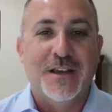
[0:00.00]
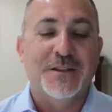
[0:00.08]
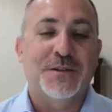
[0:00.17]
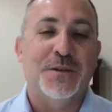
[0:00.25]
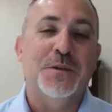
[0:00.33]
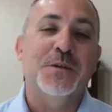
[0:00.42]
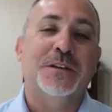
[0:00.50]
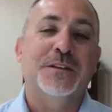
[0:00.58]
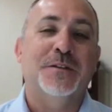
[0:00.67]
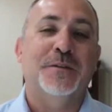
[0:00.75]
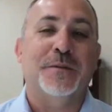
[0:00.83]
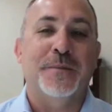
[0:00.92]
so you can
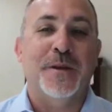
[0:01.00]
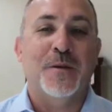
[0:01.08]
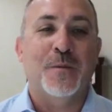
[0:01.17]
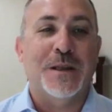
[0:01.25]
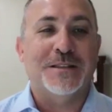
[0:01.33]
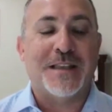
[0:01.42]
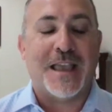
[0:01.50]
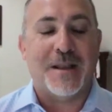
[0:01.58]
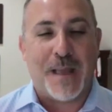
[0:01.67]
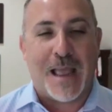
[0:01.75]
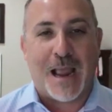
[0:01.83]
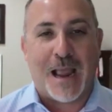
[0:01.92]
learn from their wins
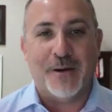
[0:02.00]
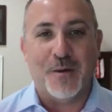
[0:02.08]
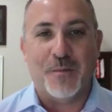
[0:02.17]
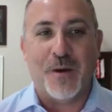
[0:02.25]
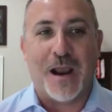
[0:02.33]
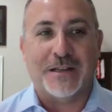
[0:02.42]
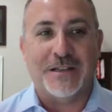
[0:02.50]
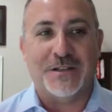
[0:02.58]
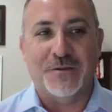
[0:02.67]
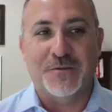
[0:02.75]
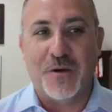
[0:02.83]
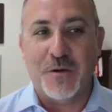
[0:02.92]
and power your practice
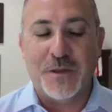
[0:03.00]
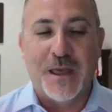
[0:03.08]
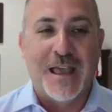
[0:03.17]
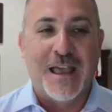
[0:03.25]
growth.